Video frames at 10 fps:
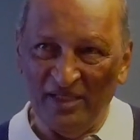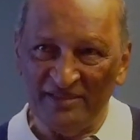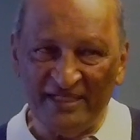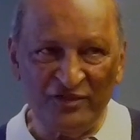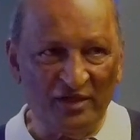
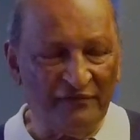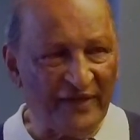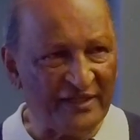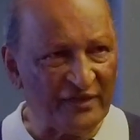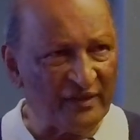Set your
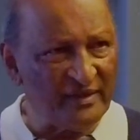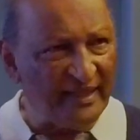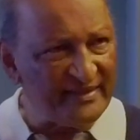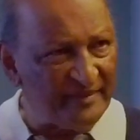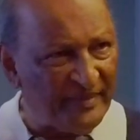affection on
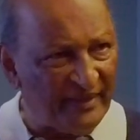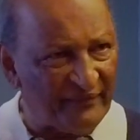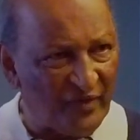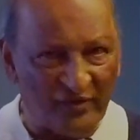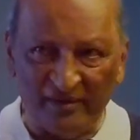things
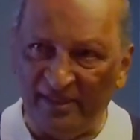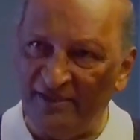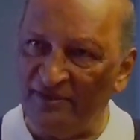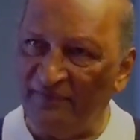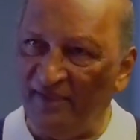above, not on
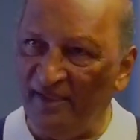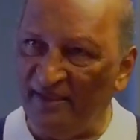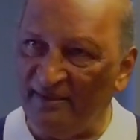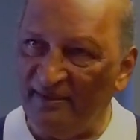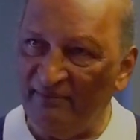things of the
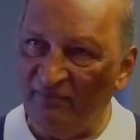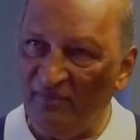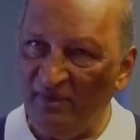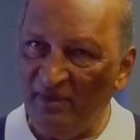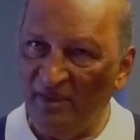earth.
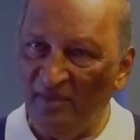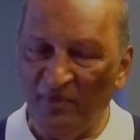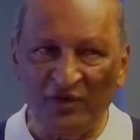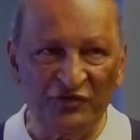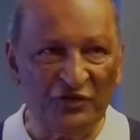Yes.
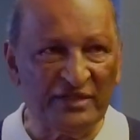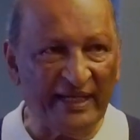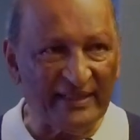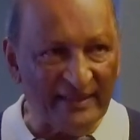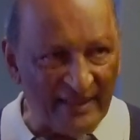Because you
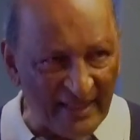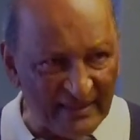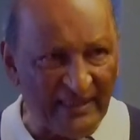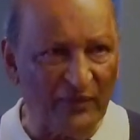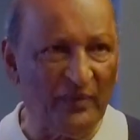take
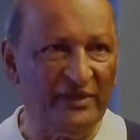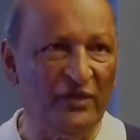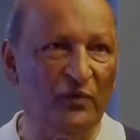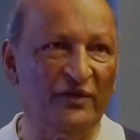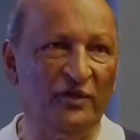nothing with
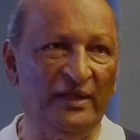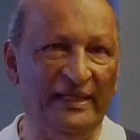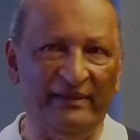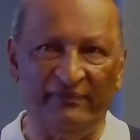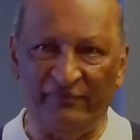you when you
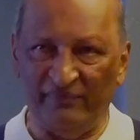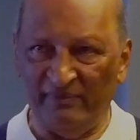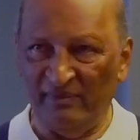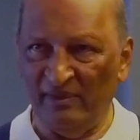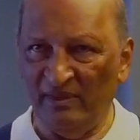leave.
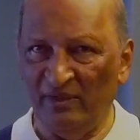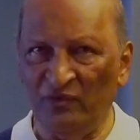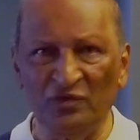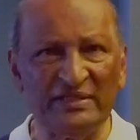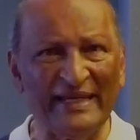Yes.
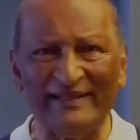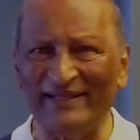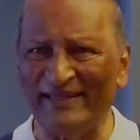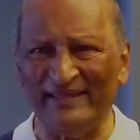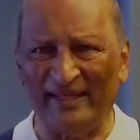You take
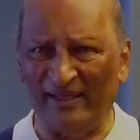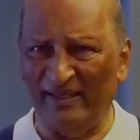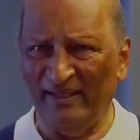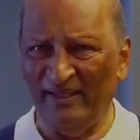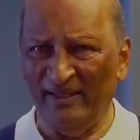nothing.
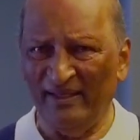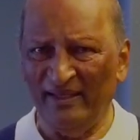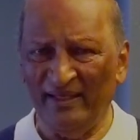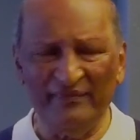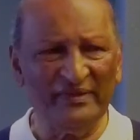
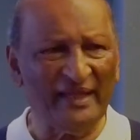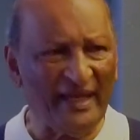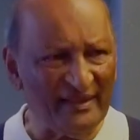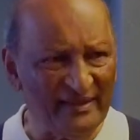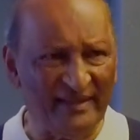Even the
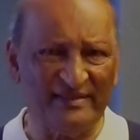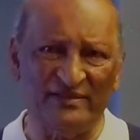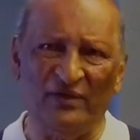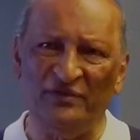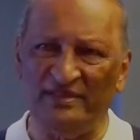atheist
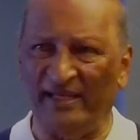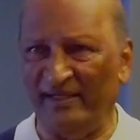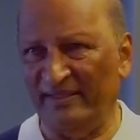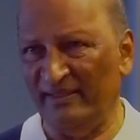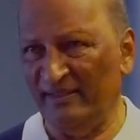knows that.